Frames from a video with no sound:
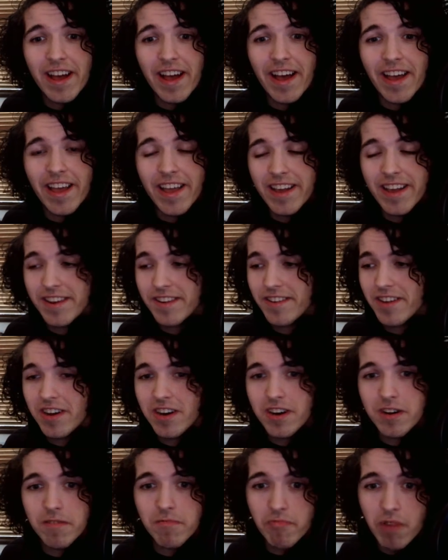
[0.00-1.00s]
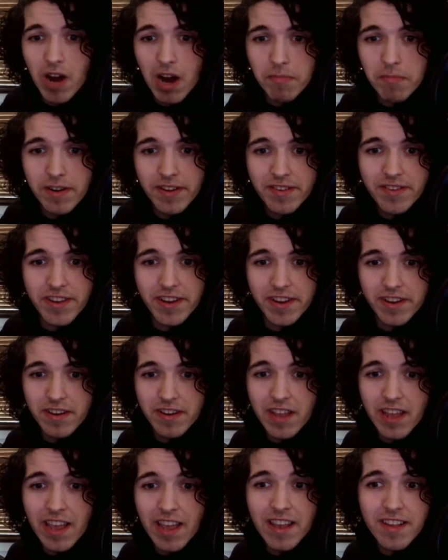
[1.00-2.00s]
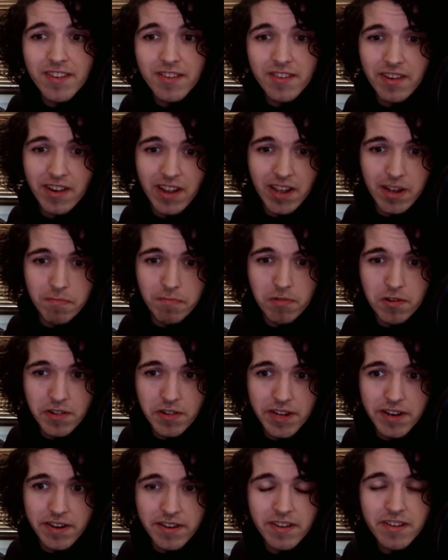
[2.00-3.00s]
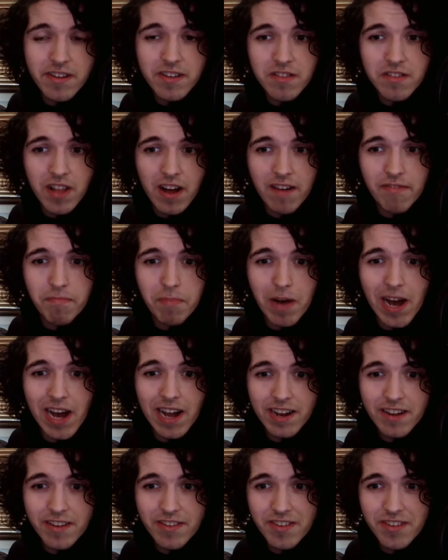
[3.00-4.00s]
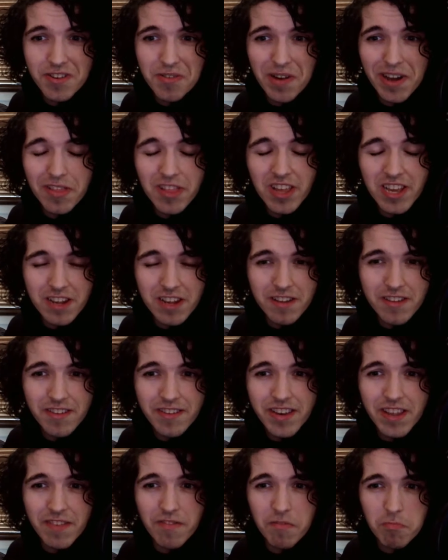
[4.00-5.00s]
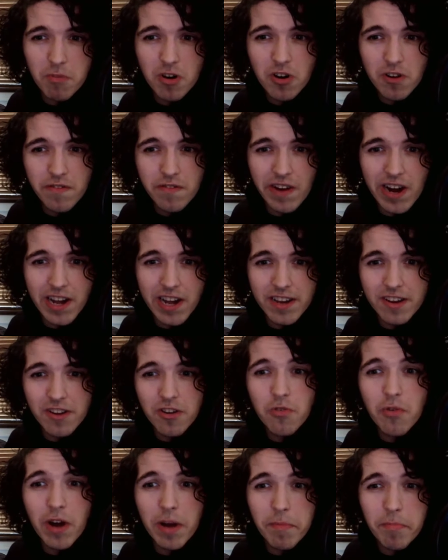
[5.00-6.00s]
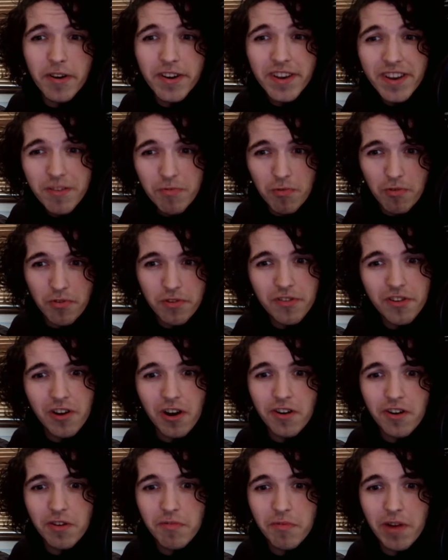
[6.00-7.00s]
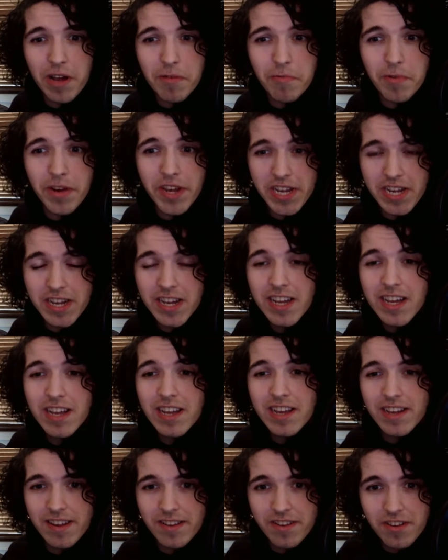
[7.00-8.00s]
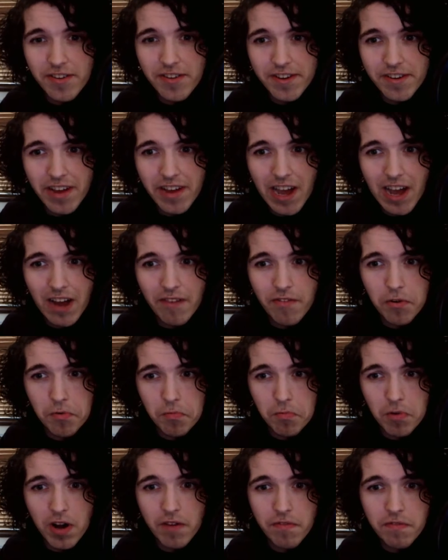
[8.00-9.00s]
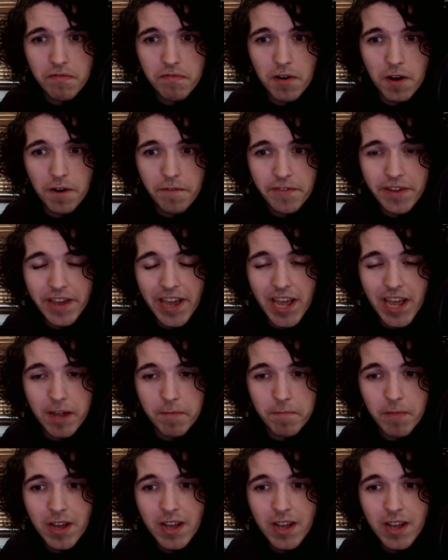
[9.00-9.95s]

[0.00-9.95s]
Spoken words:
And Robertson is a brilliant left back, so I think Steven Bergwijn, who I predict will start at right wing, is going to have a rough game.